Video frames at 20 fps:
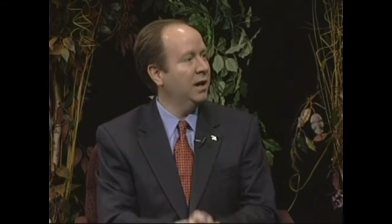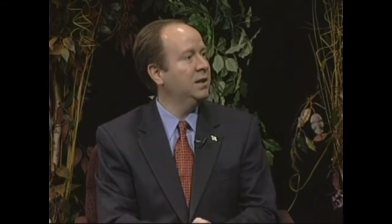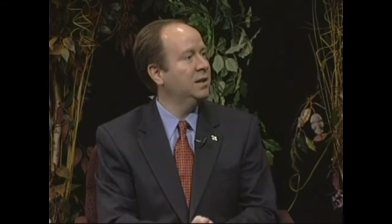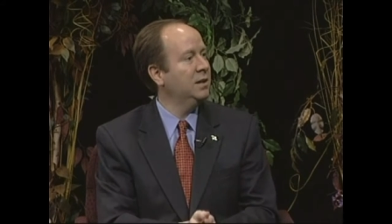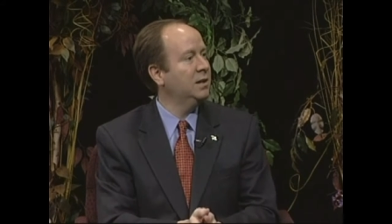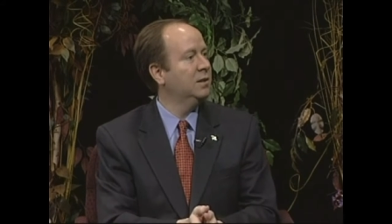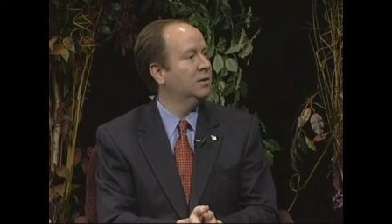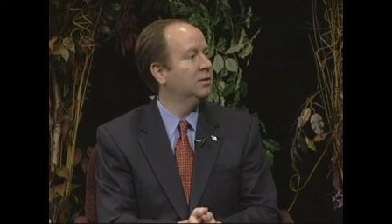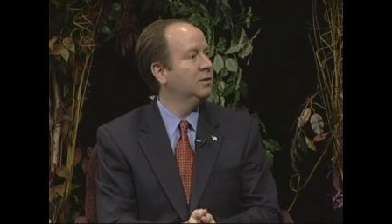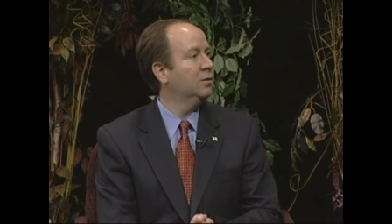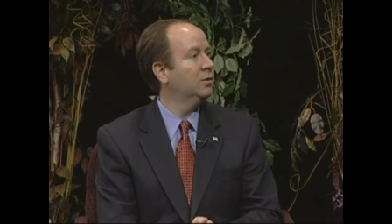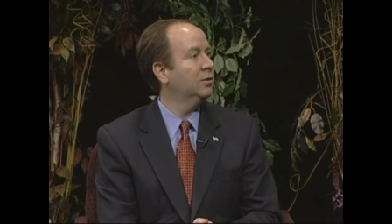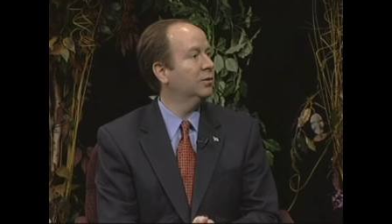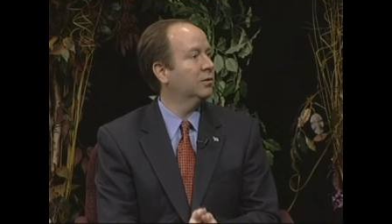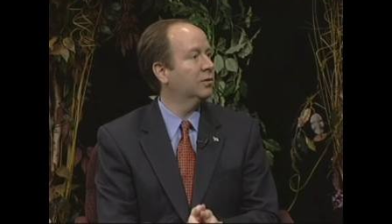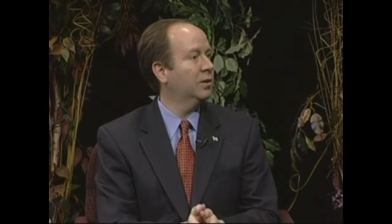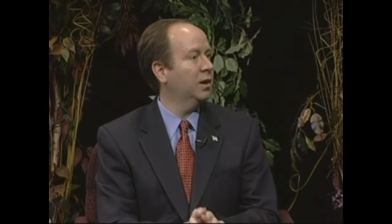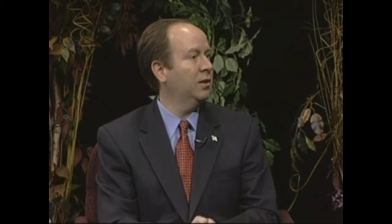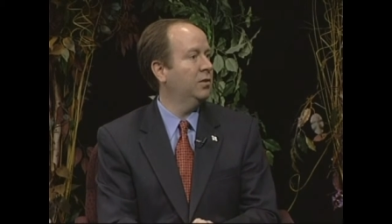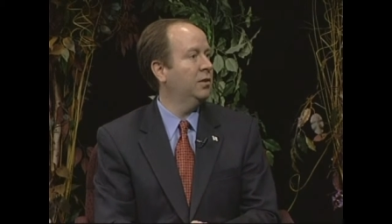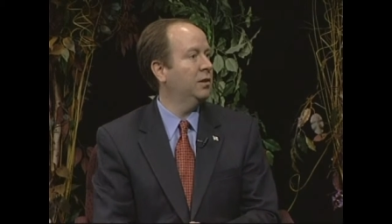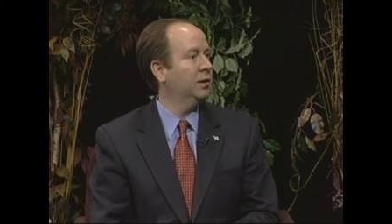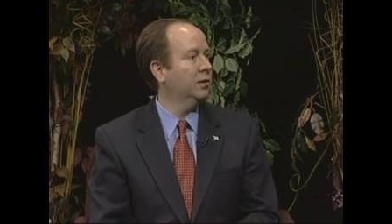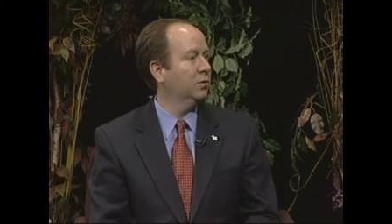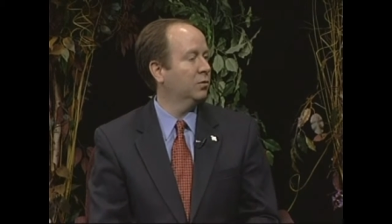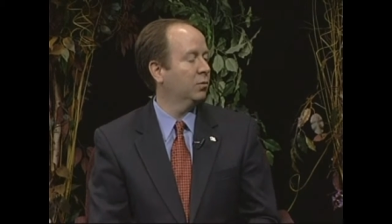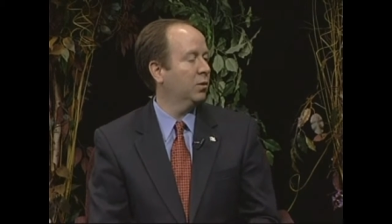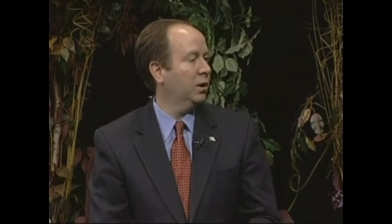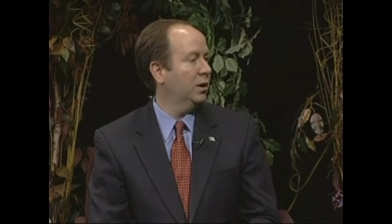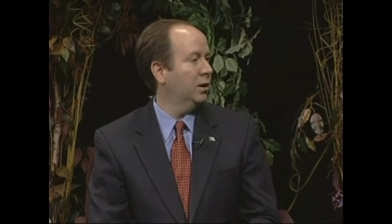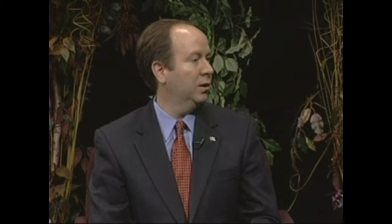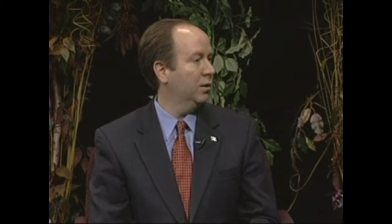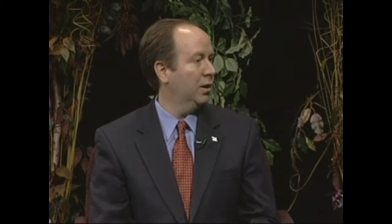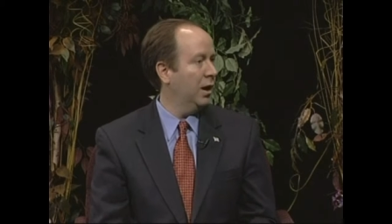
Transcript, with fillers: I need to do this because I think it's right.